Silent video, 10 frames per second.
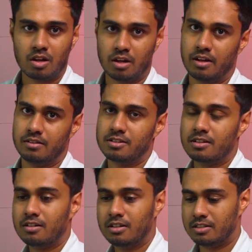
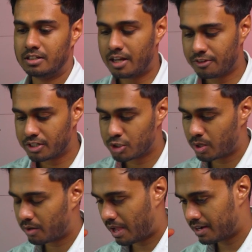And another
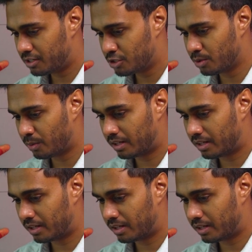issue I ran into